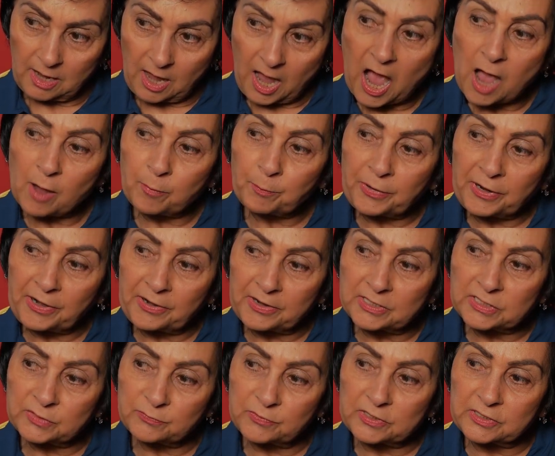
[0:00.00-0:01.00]
our
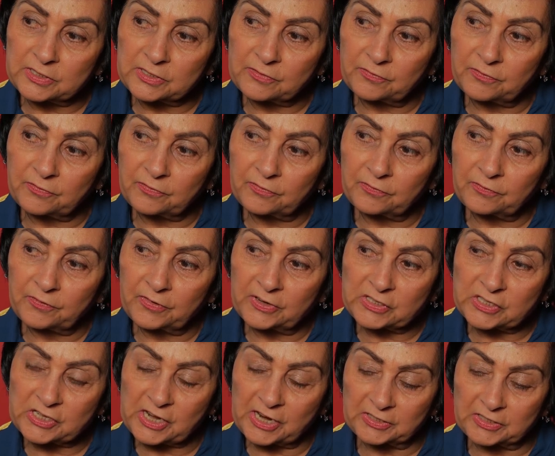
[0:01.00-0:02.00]
parents were
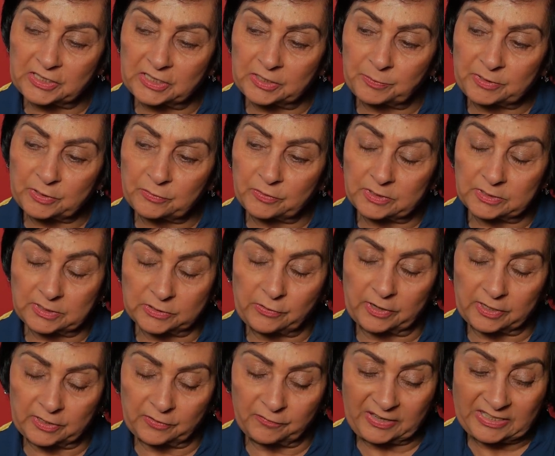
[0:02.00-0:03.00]
differentiating
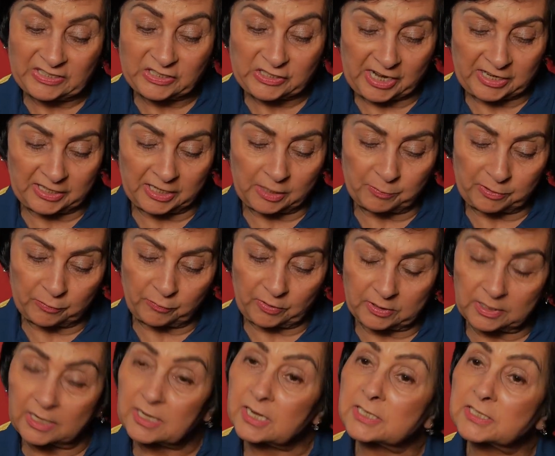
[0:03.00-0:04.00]

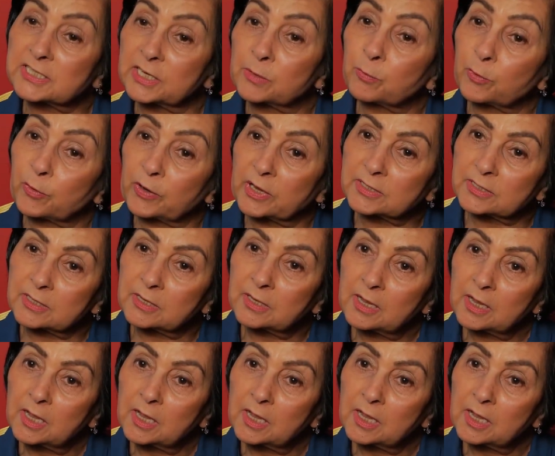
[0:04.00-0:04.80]
between girls and boys.